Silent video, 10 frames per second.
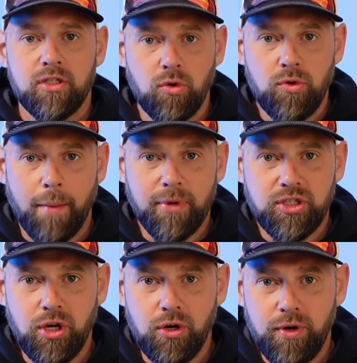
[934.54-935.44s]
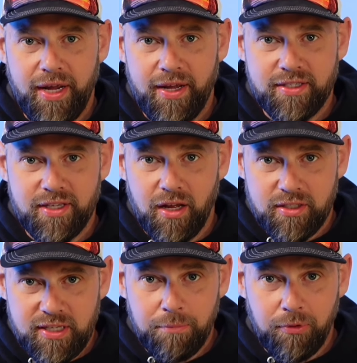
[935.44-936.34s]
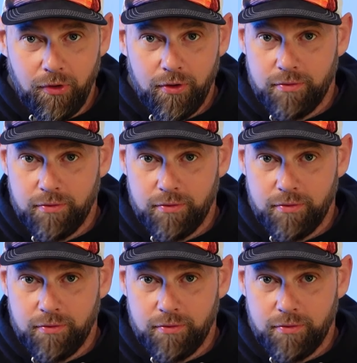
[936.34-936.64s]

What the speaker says: number 2 is simple.